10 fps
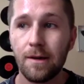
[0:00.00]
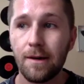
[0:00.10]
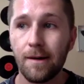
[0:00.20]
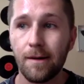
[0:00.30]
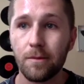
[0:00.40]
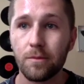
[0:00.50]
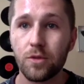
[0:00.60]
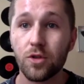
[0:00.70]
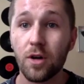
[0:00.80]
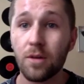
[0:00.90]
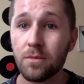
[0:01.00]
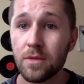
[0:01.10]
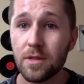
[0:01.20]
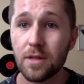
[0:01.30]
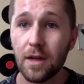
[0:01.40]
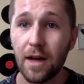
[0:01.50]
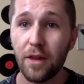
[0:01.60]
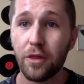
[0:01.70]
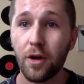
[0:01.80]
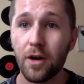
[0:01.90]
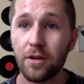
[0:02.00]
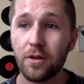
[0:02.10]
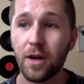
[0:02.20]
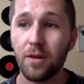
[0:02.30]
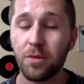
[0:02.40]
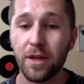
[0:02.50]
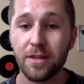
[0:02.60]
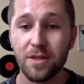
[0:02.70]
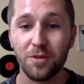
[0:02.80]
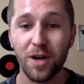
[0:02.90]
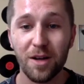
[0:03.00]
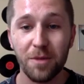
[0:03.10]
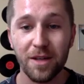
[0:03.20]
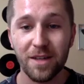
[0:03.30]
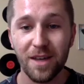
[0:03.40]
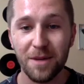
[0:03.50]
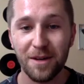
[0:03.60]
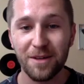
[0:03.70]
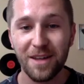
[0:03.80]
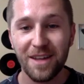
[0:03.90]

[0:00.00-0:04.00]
Drums, I thought I knew how to play until Rock Band came out.